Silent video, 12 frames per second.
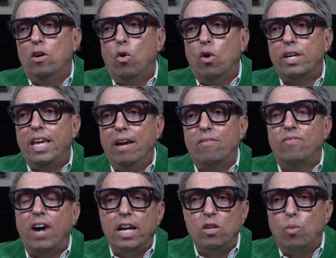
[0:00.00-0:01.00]
or can't
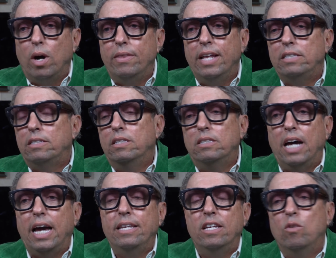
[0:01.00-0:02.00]
find one that's
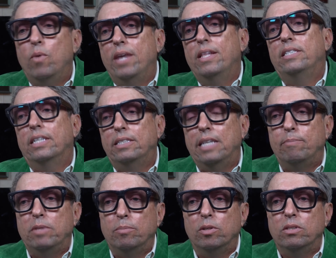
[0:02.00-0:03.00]
designed in a way that's
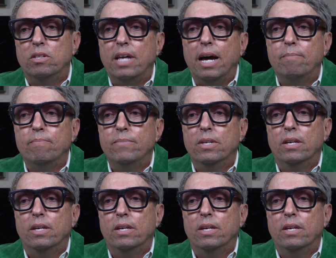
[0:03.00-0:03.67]
acceptable to them.